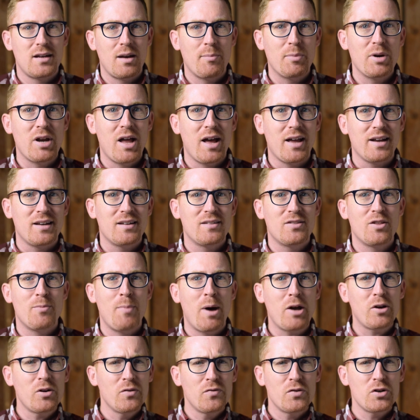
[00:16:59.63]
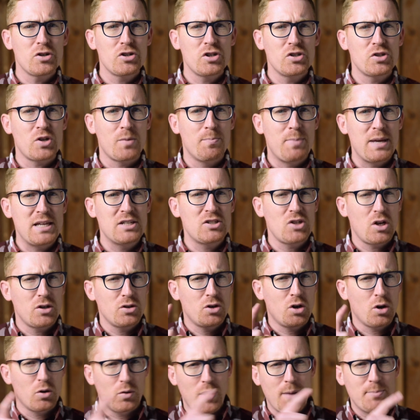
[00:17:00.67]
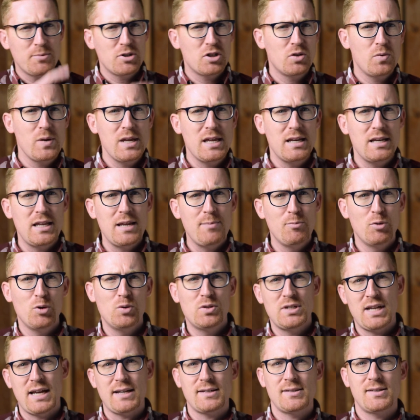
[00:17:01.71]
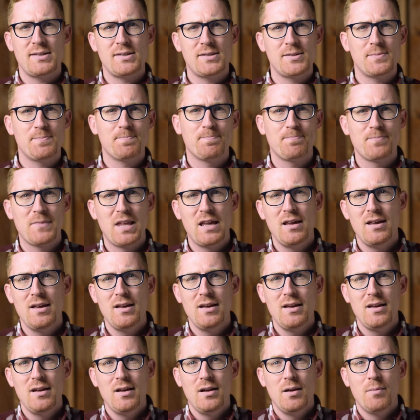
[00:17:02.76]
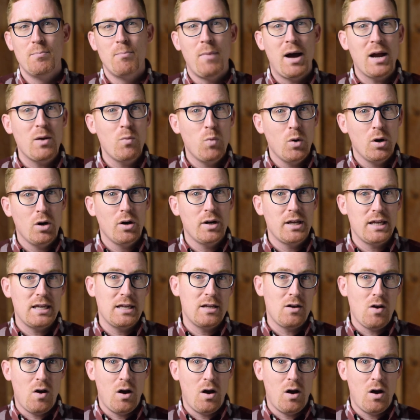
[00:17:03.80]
Number nine, the modern versions are based on corrupt Greek and Hebrew texts. My work in